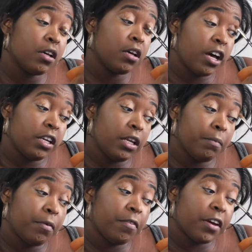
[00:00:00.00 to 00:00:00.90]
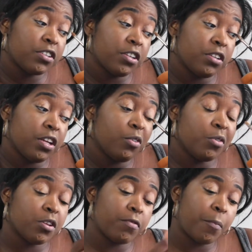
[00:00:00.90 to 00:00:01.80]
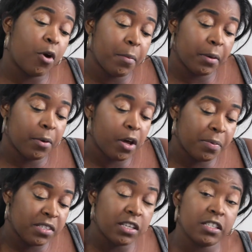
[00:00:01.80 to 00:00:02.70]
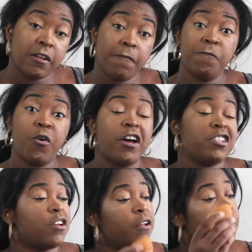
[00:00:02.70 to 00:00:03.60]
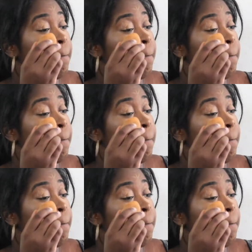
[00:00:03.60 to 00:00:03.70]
hide any imperfection, and also for priming purposes for eyeshadow.